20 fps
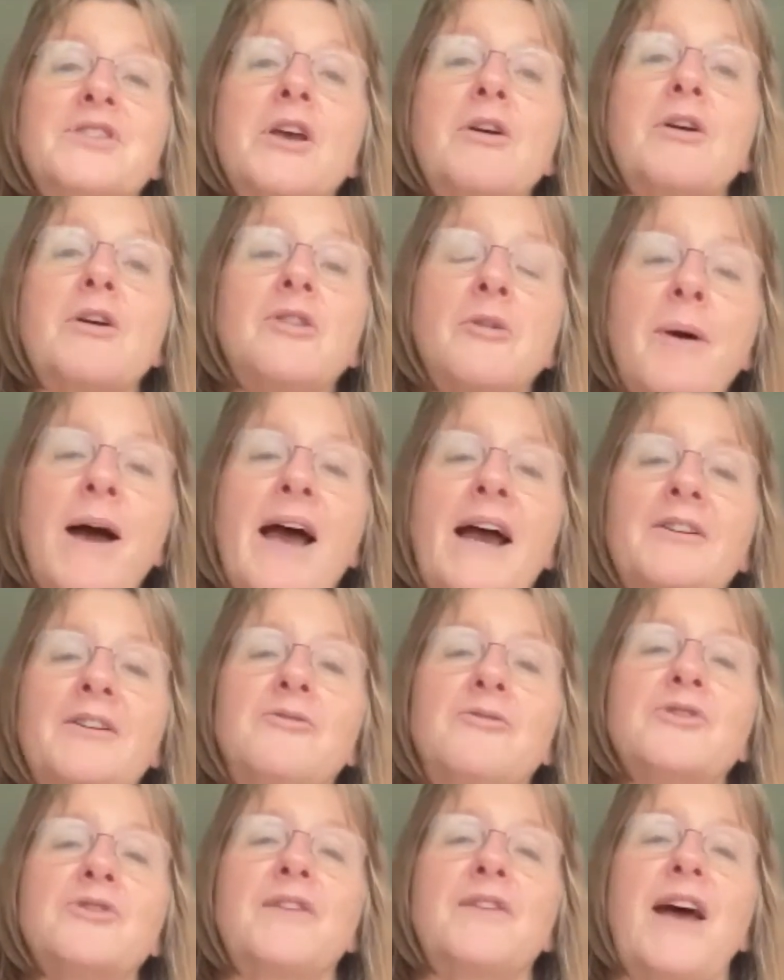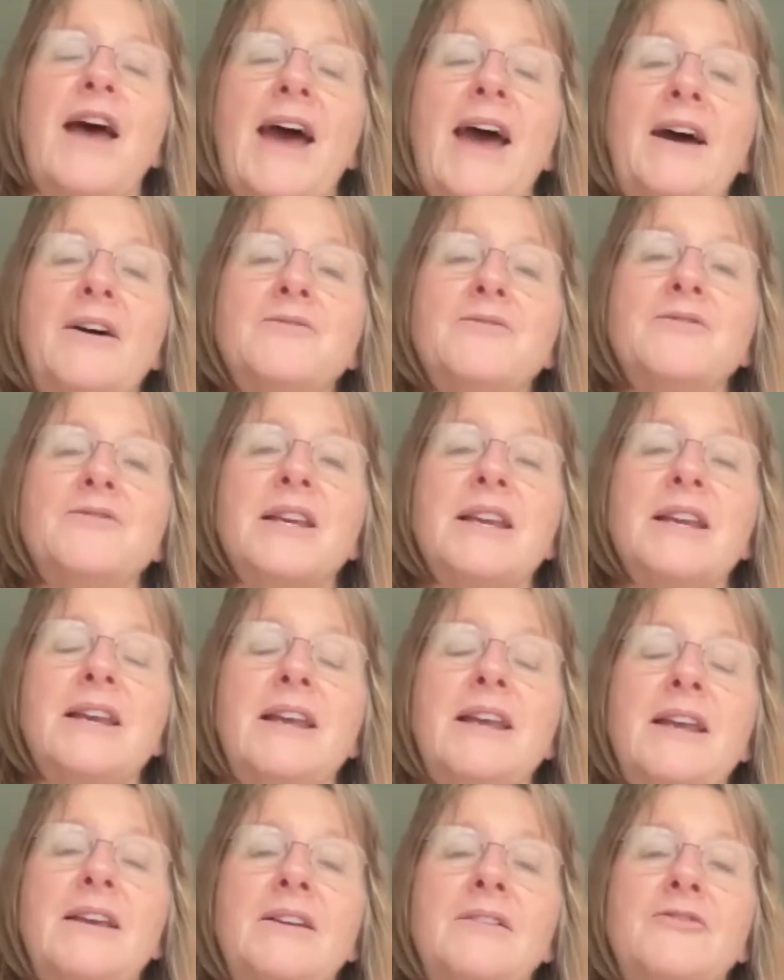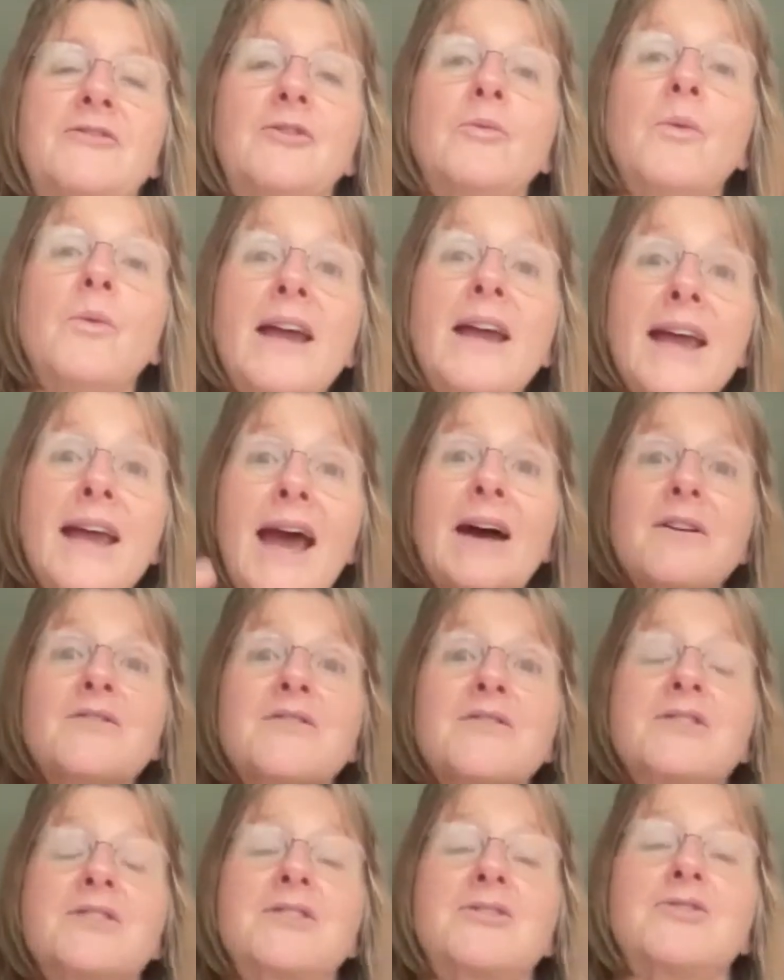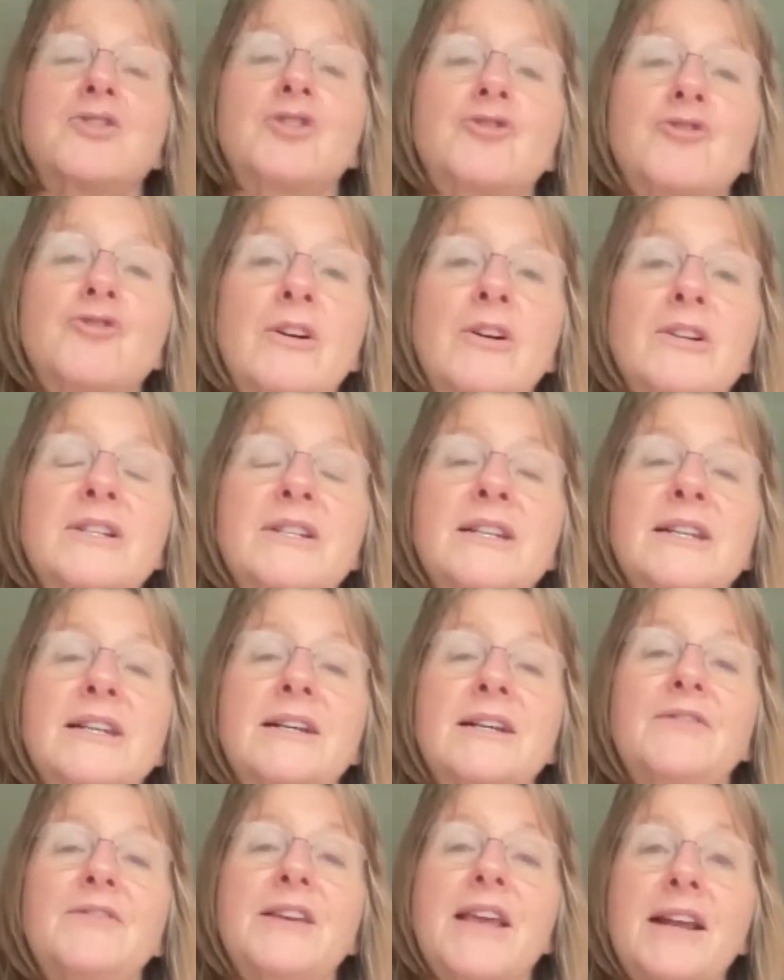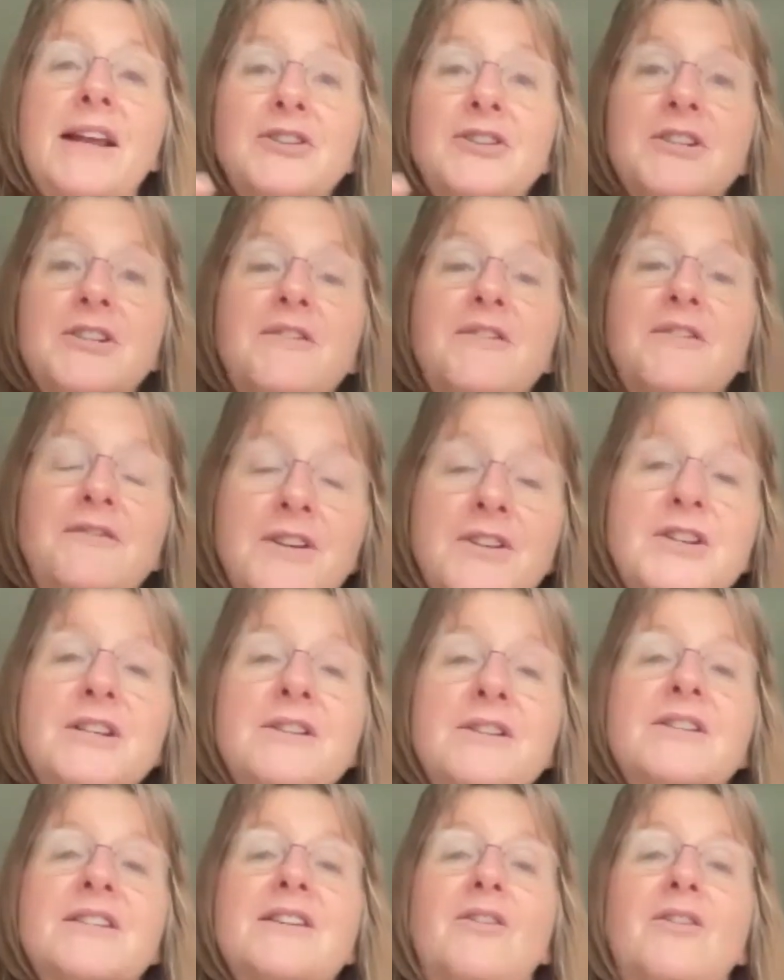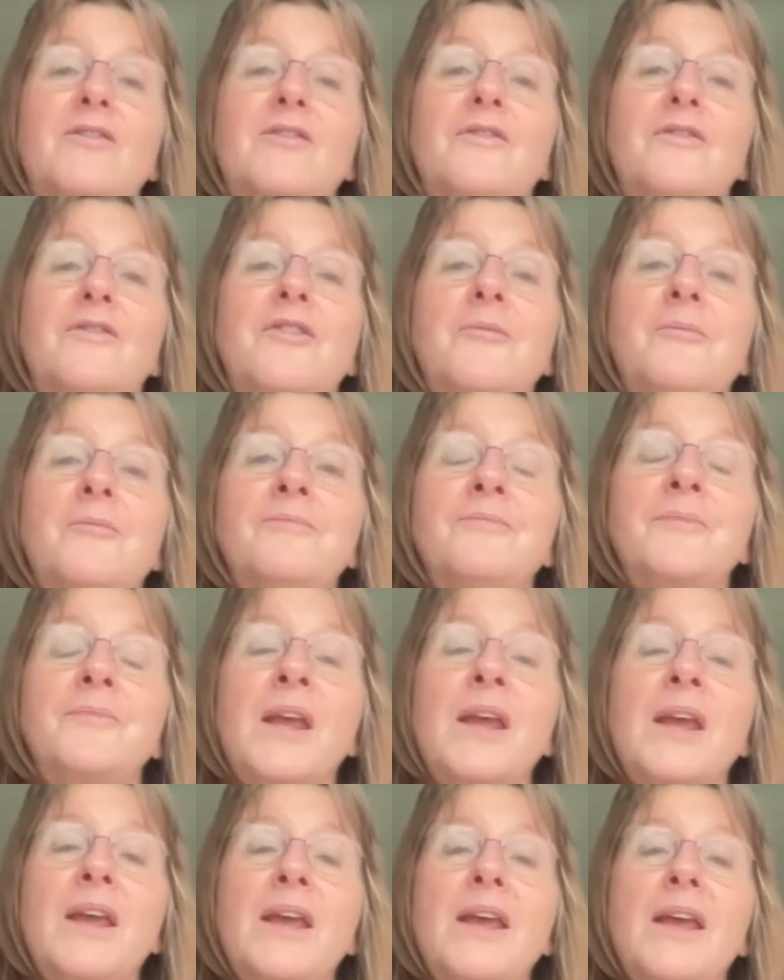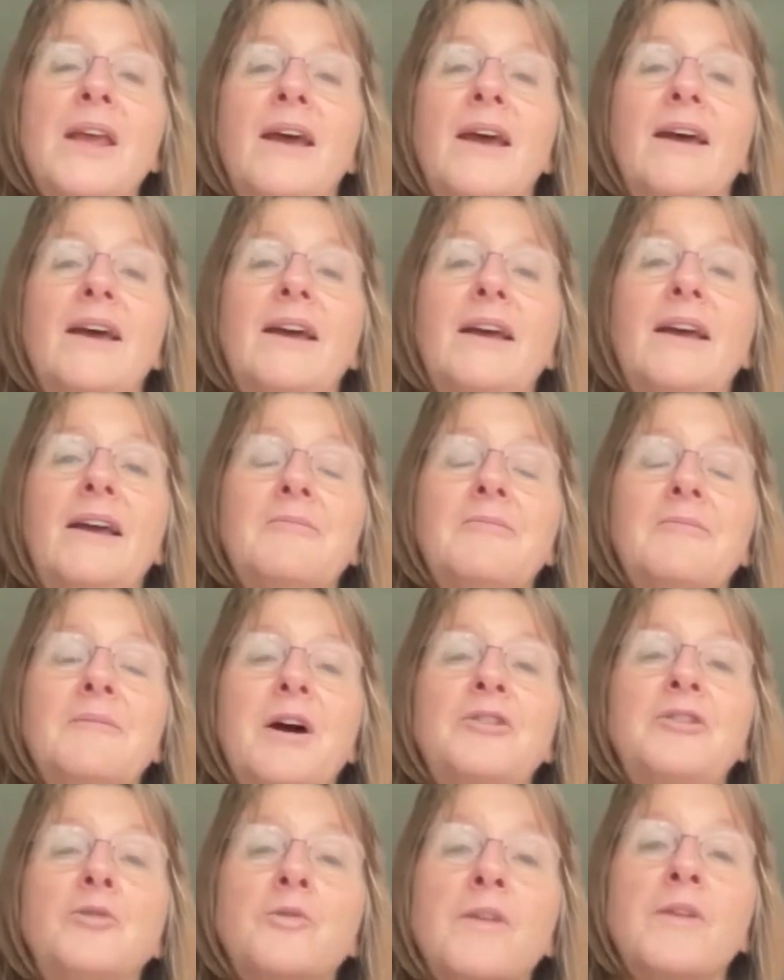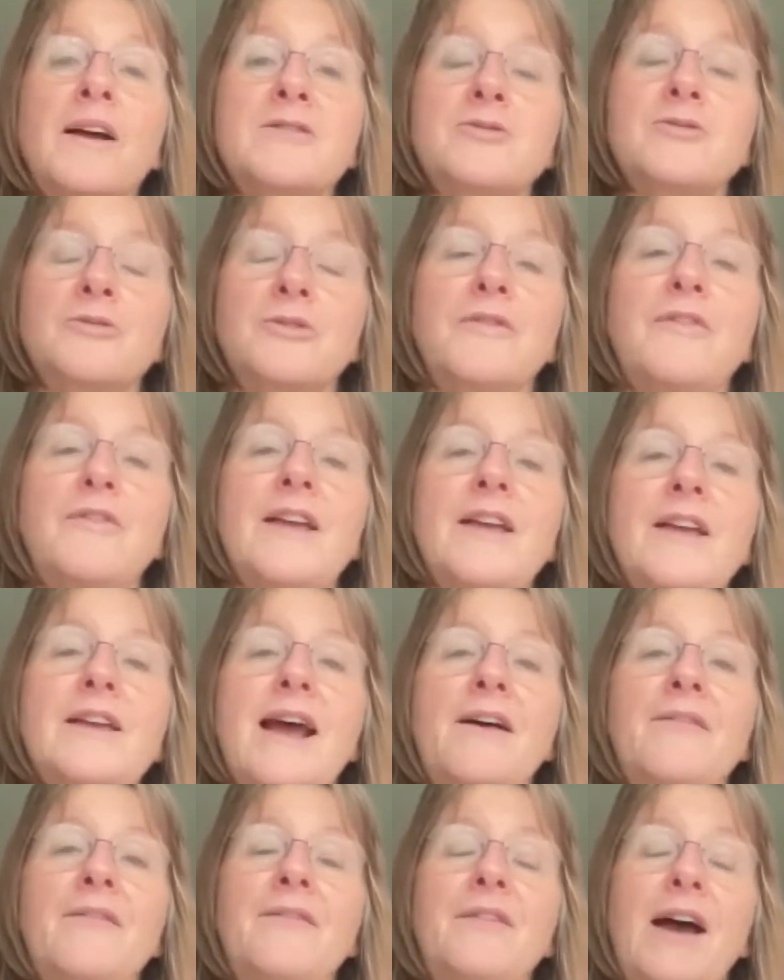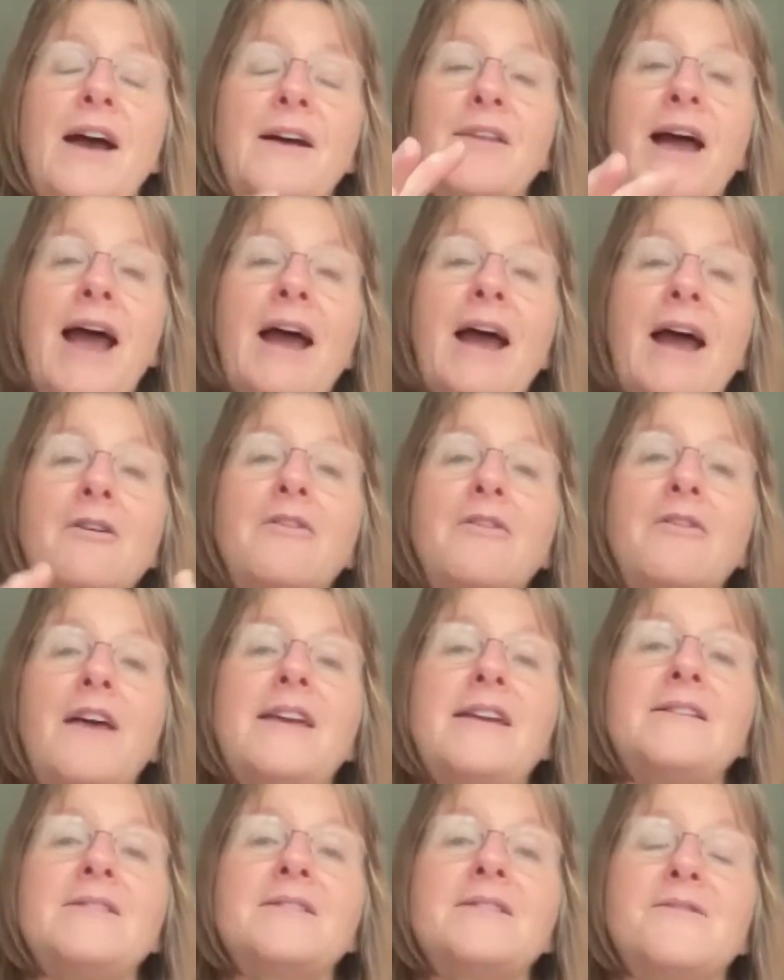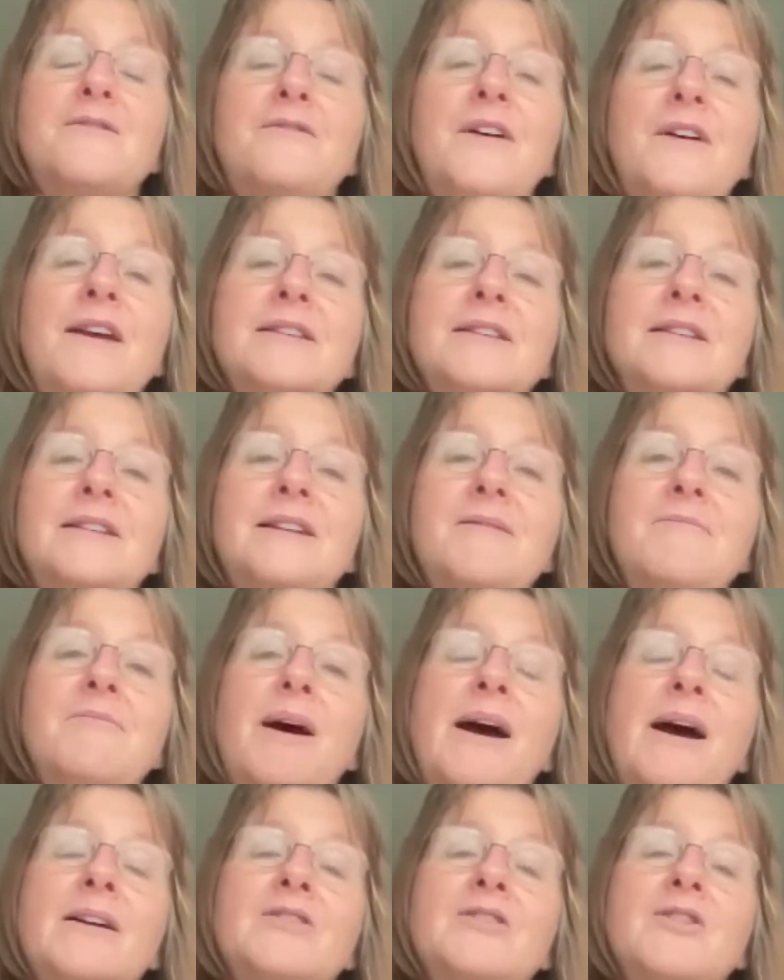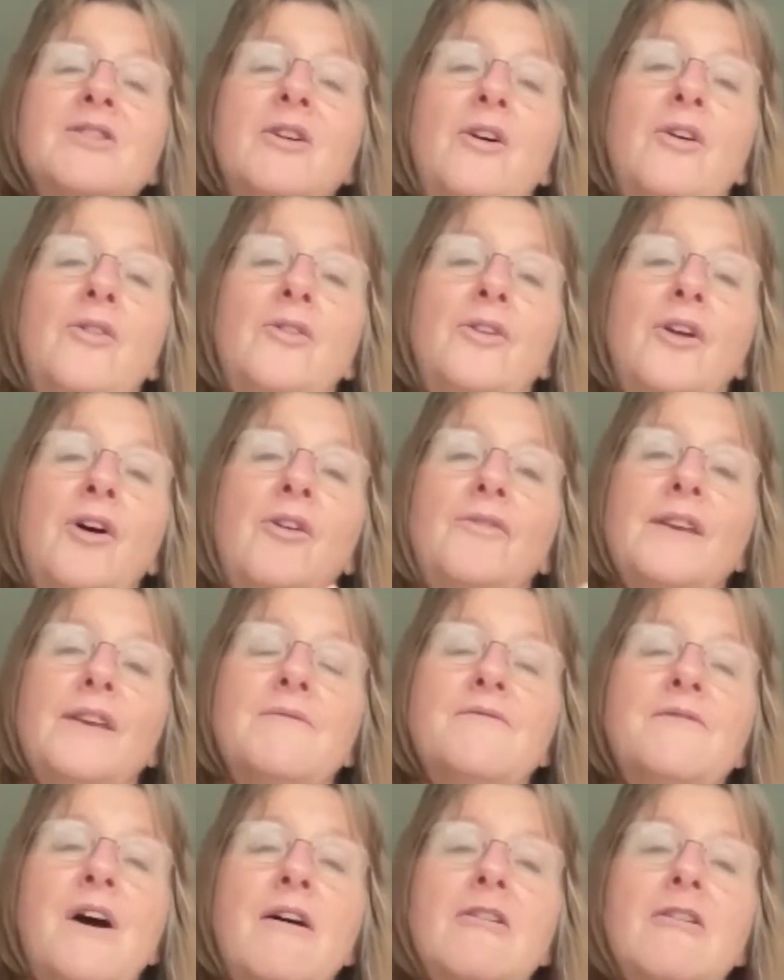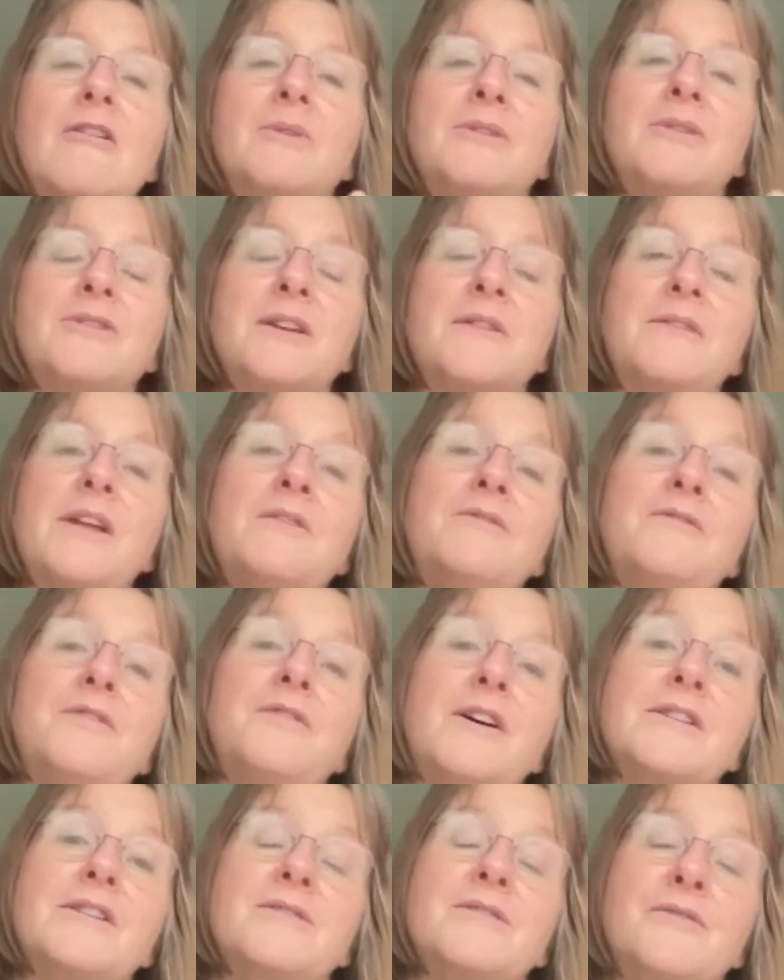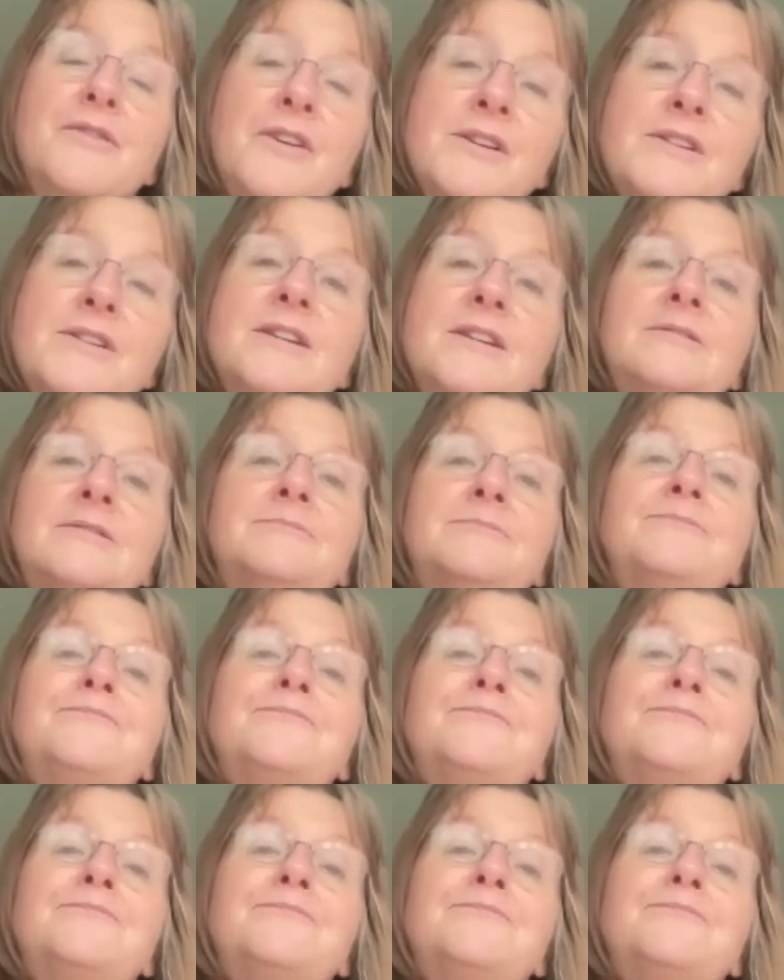panels for housing, the way houses are constructed, the energy efficiency of them, and all that sort of thing, and how they interface and impact on the environment, and vice versa.